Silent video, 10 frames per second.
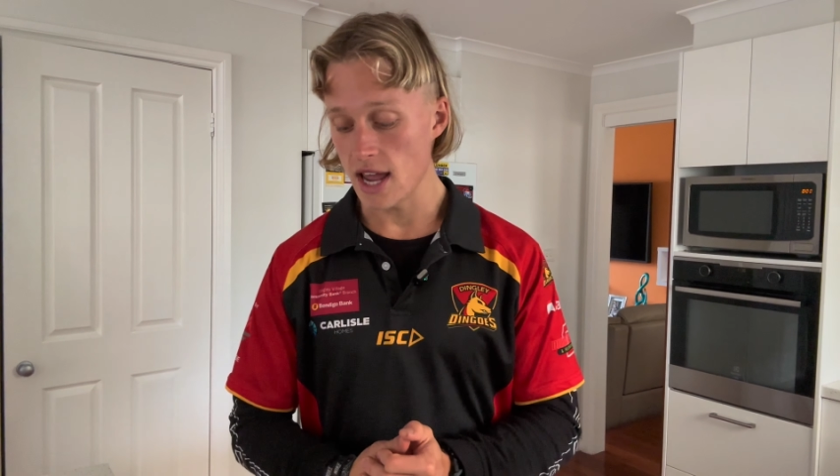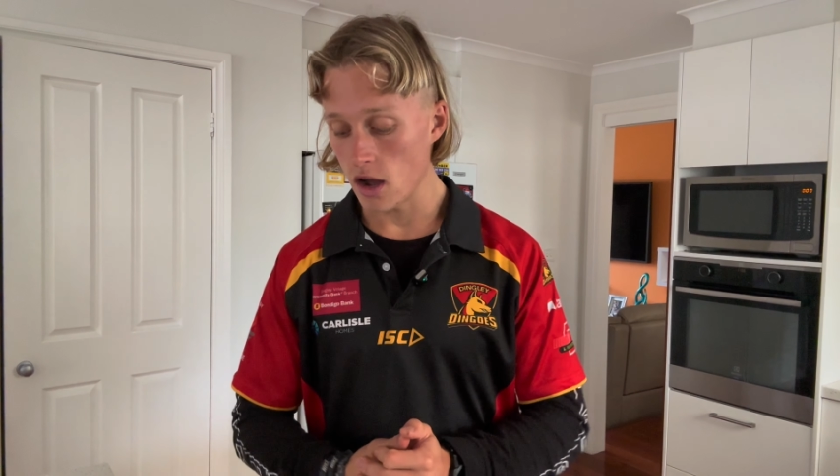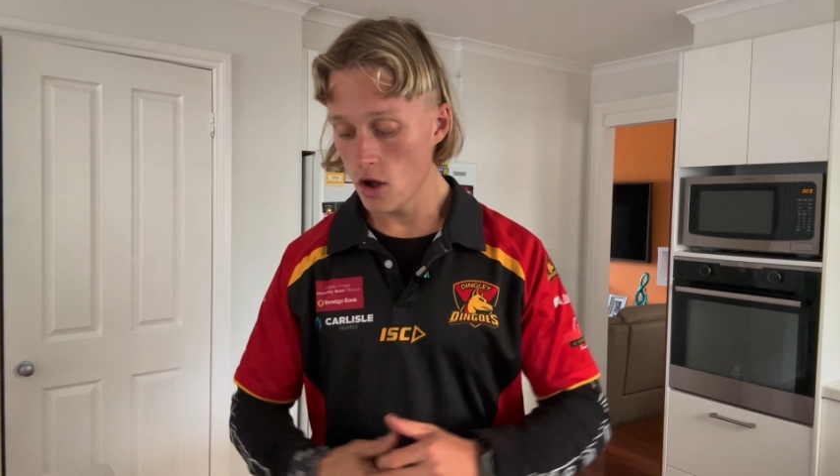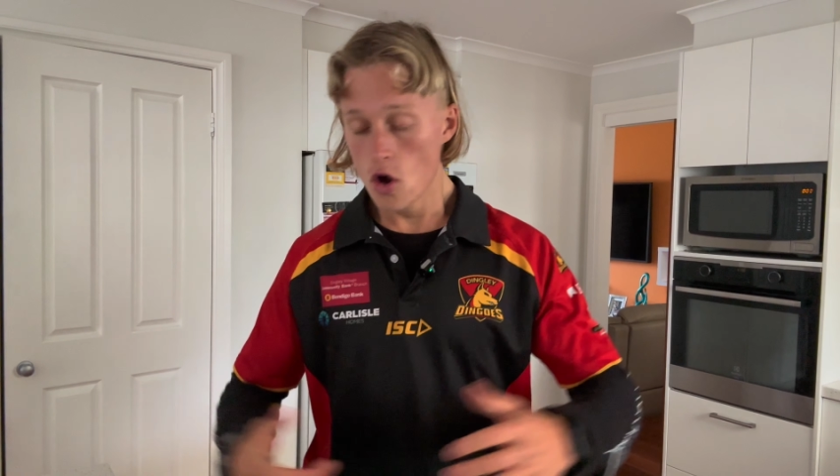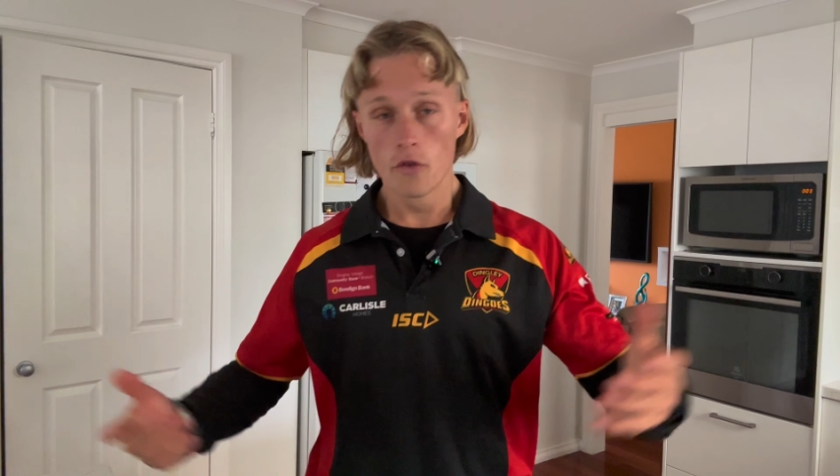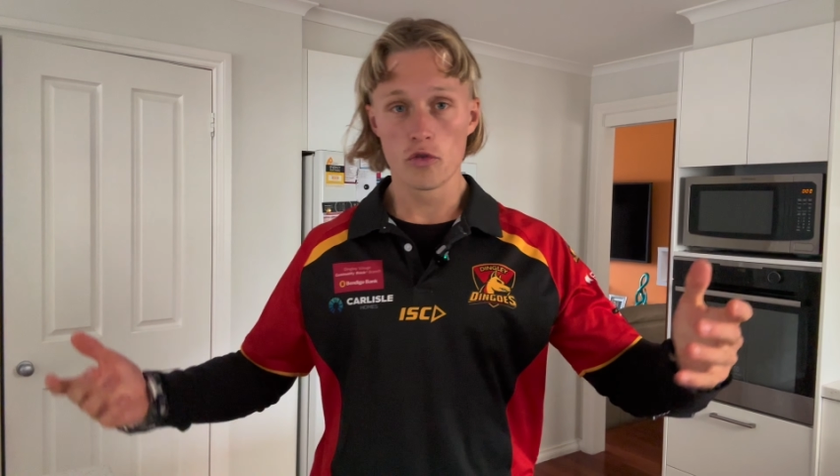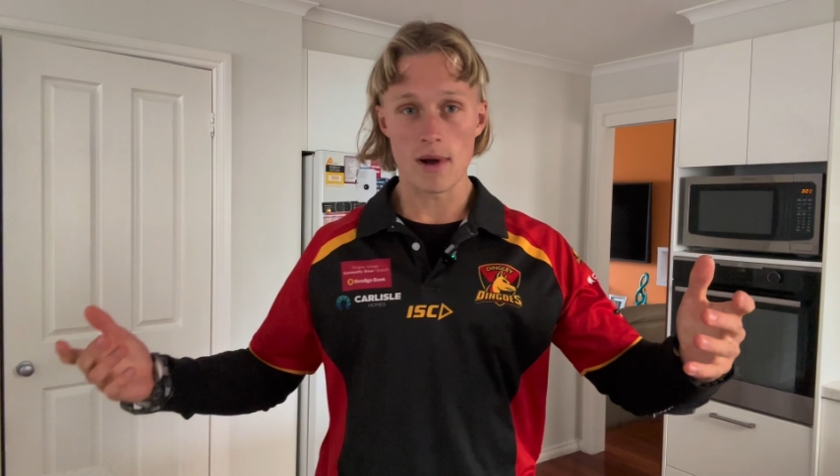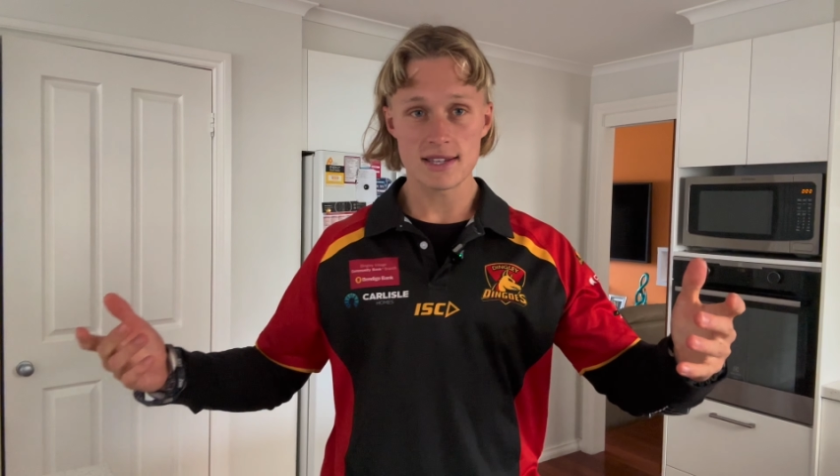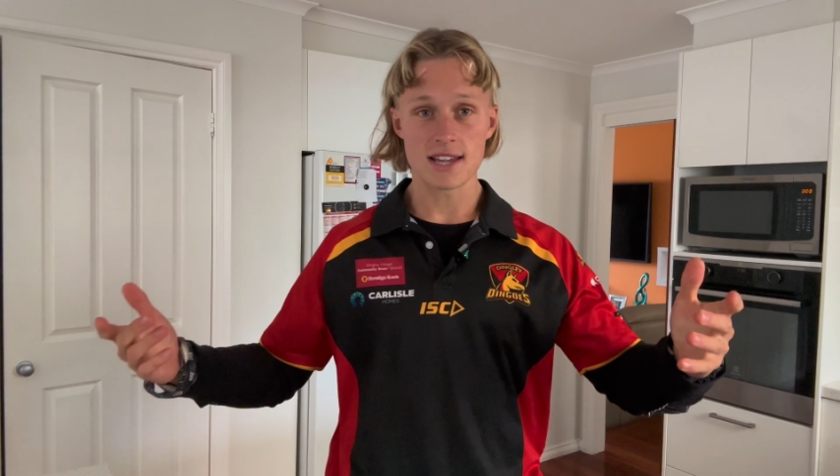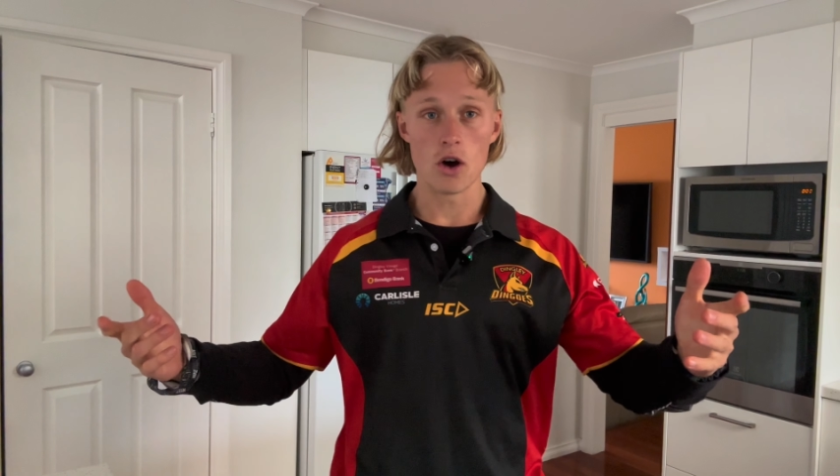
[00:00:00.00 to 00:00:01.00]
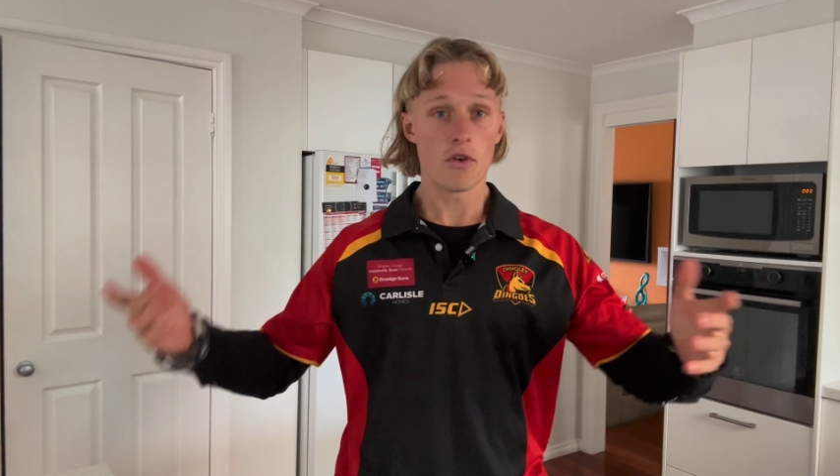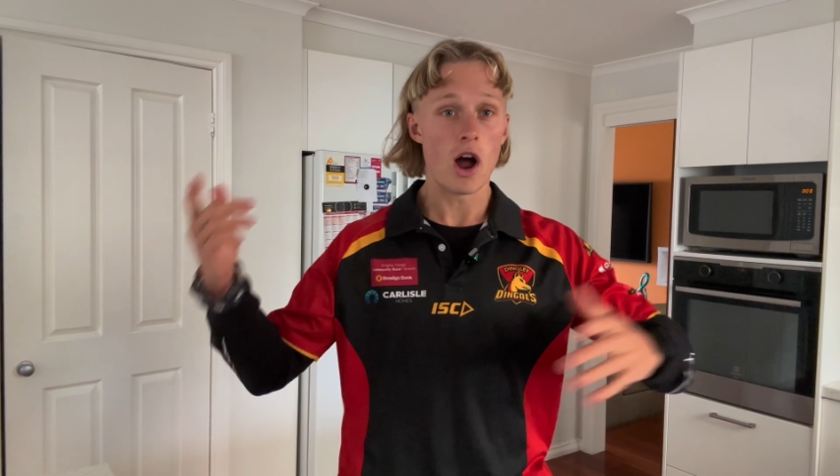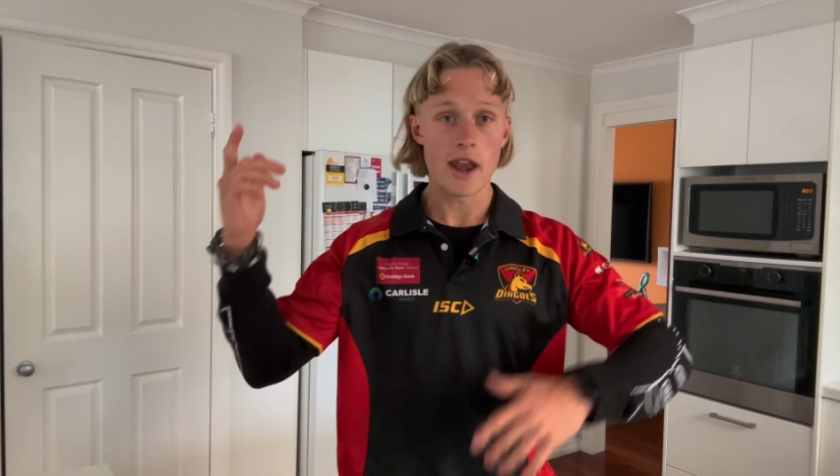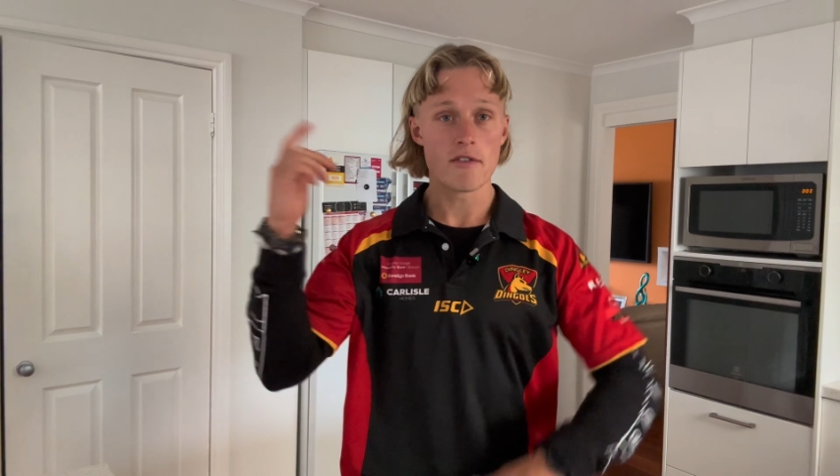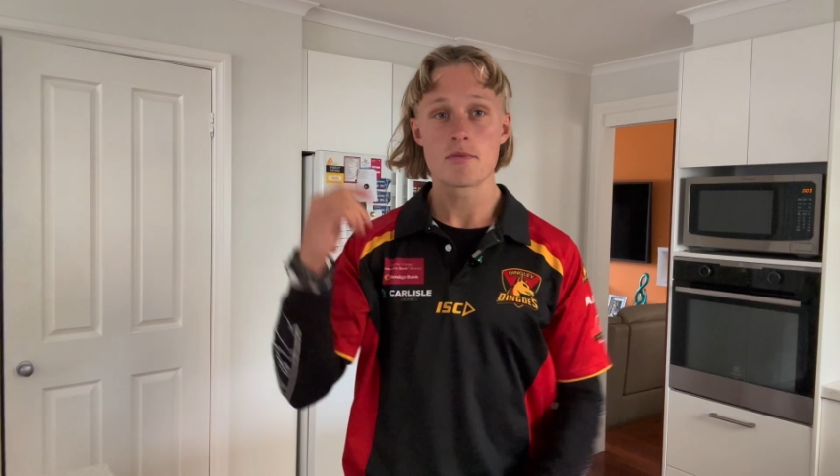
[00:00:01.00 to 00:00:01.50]
Now, for myself,
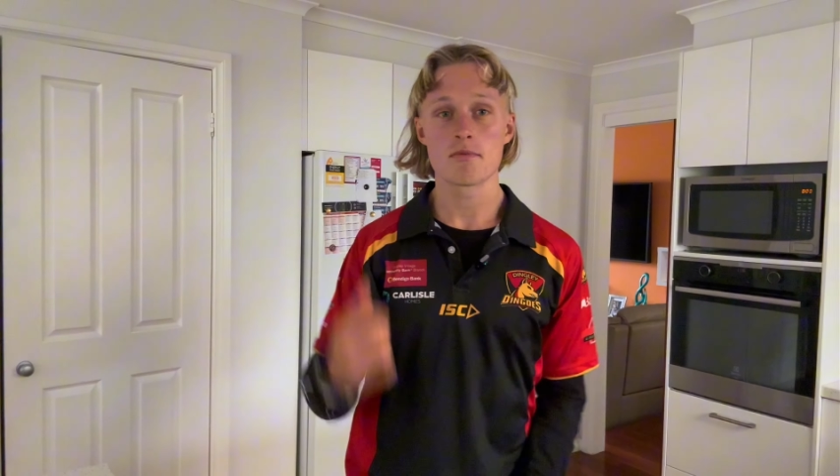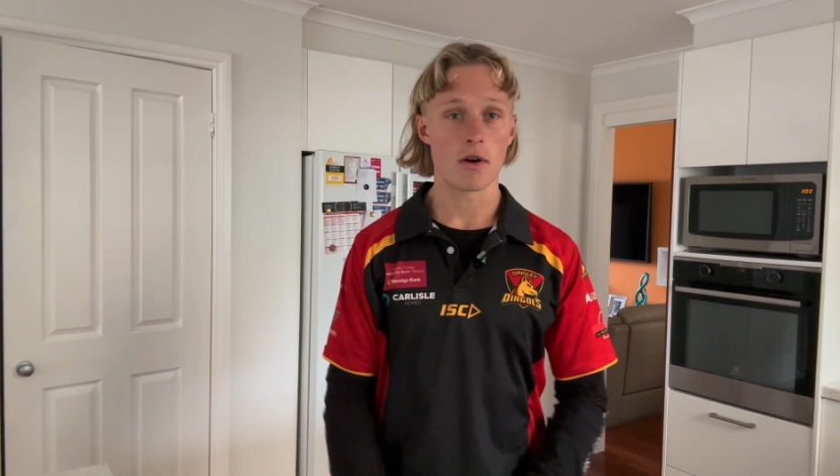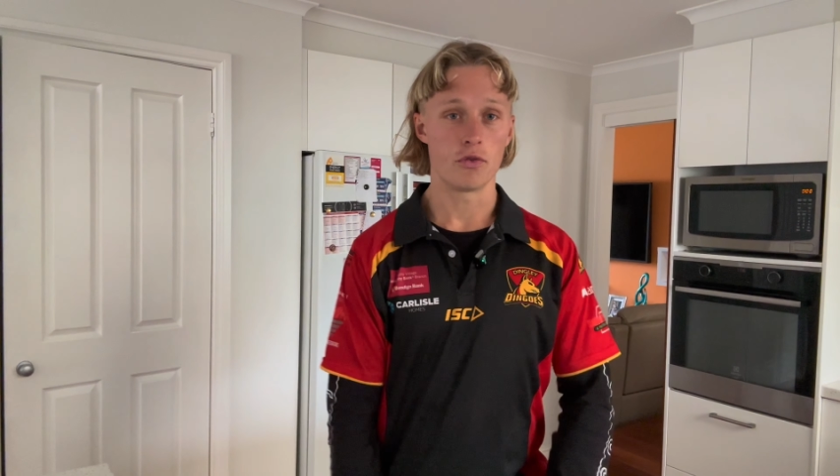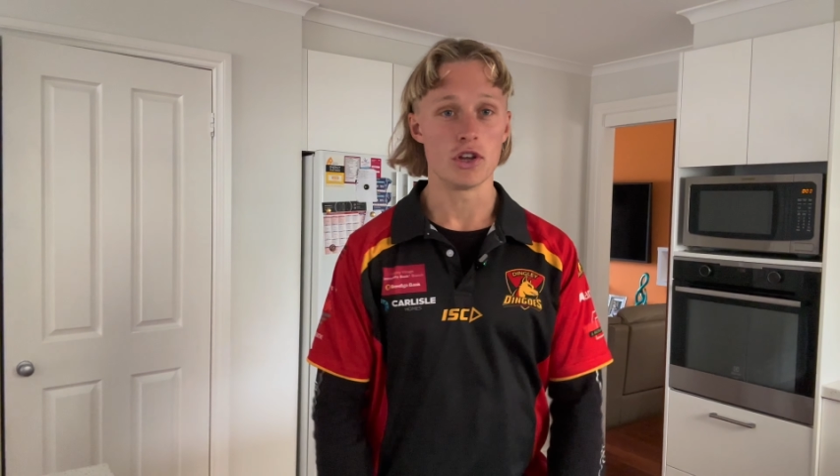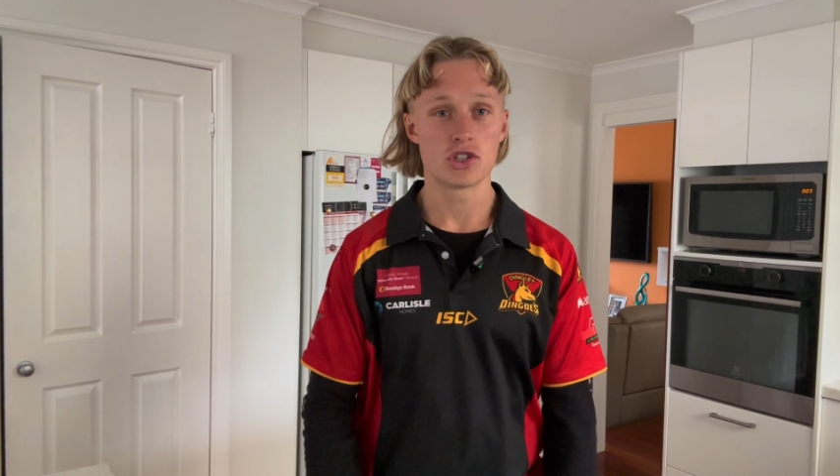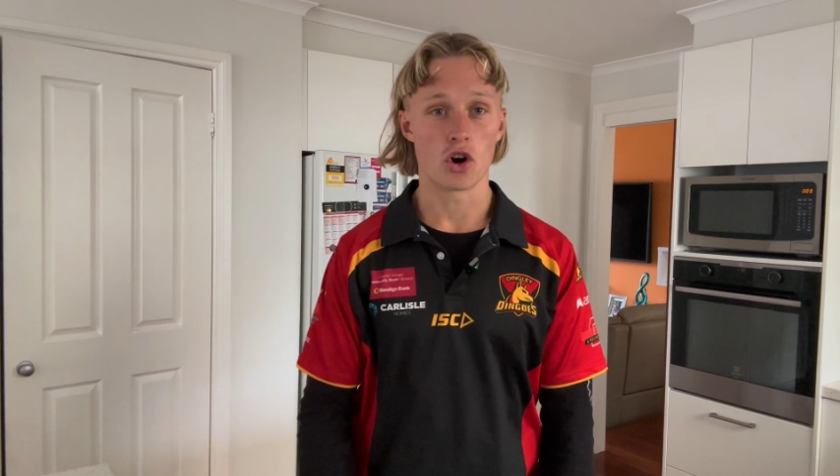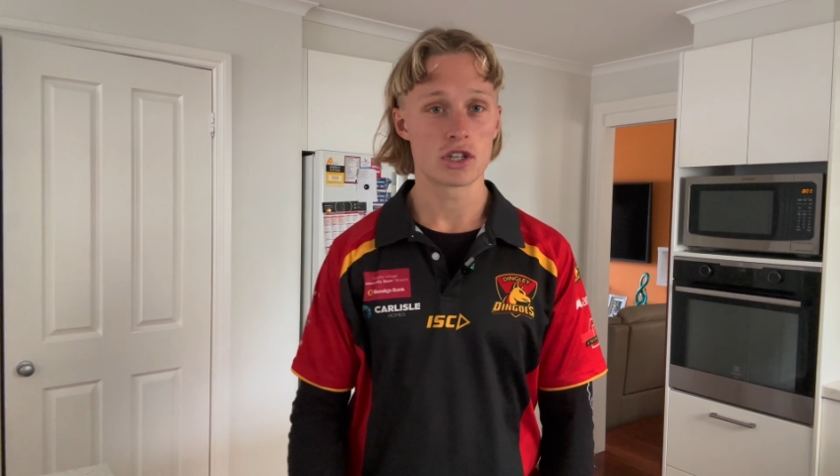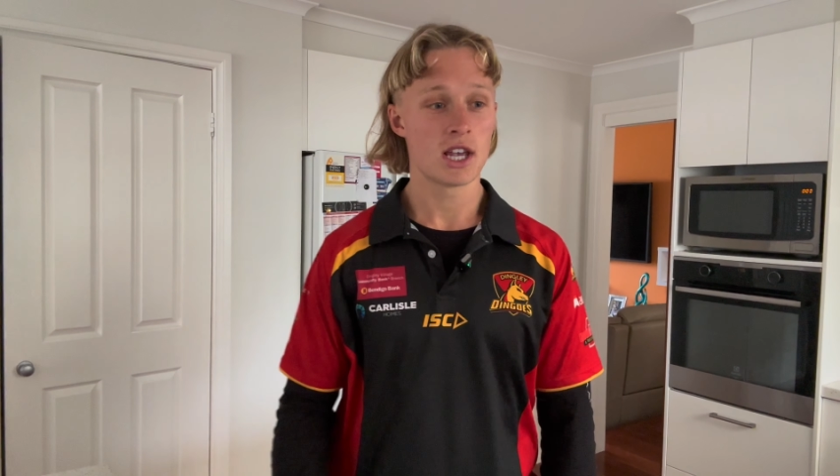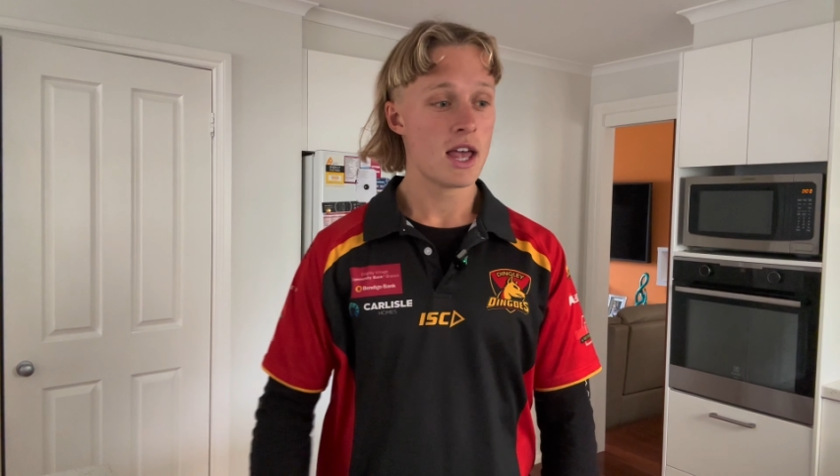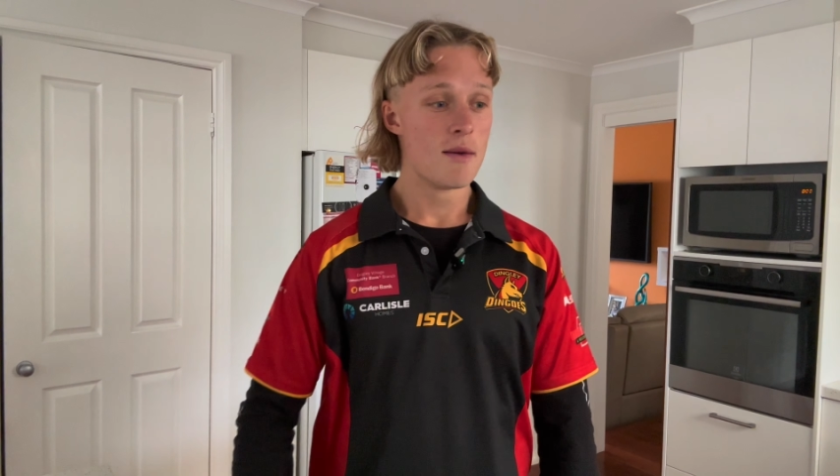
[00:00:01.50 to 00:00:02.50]
I never bring my footy socks